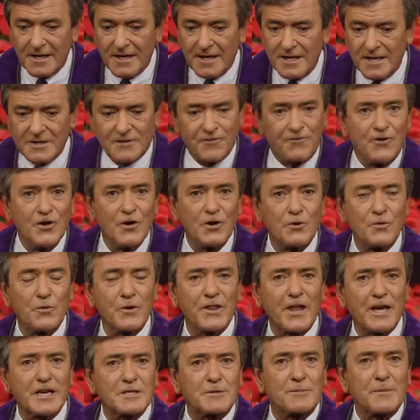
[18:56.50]
It's filled
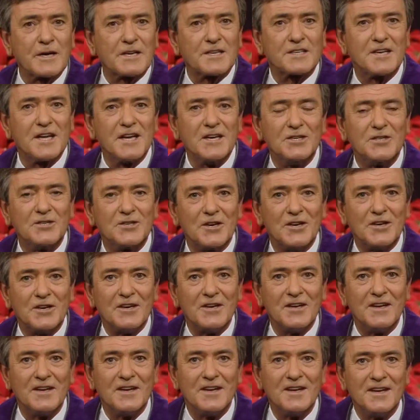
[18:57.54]
with expectation
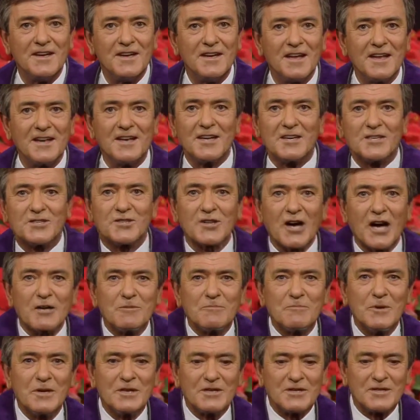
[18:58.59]
and
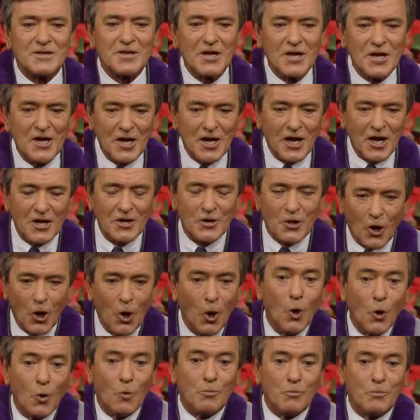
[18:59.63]
excitement and
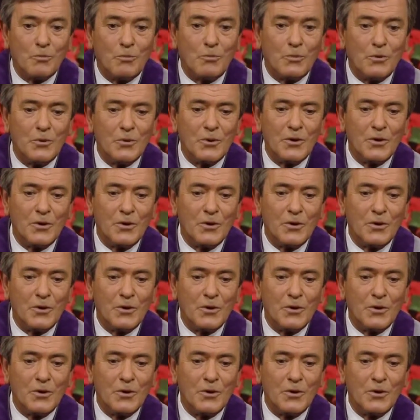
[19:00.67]
hope.